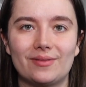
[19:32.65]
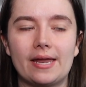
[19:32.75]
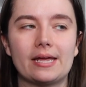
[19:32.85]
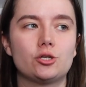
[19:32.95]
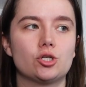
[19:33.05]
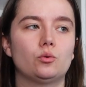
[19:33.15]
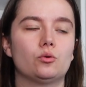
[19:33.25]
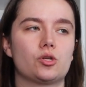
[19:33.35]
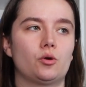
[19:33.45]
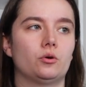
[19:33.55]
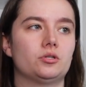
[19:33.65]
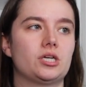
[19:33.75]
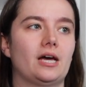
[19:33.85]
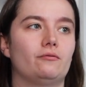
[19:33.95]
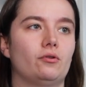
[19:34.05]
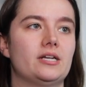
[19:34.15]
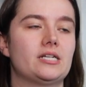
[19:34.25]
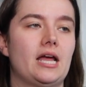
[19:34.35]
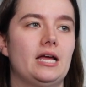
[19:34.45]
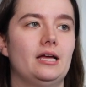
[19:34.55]
And I do also want to have read
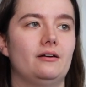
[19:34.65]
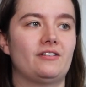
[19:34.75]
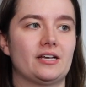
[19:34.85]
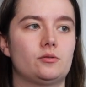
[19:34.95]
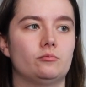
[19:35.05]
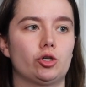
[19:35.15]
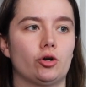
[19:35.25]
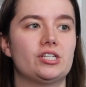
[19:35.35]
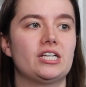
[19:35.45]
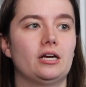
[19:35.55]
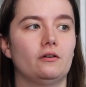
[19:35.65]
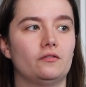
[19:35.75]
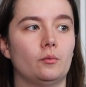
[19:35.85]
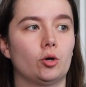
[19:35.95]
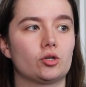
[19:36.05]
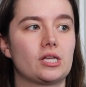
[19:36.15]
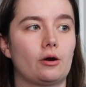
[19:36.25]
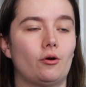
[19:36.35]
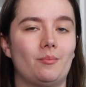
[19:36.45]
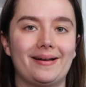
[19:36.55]
a vast majority of the books that
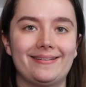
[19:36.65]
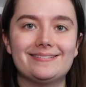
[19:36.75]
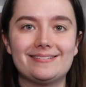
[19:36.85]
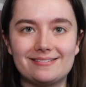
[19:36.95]
are on my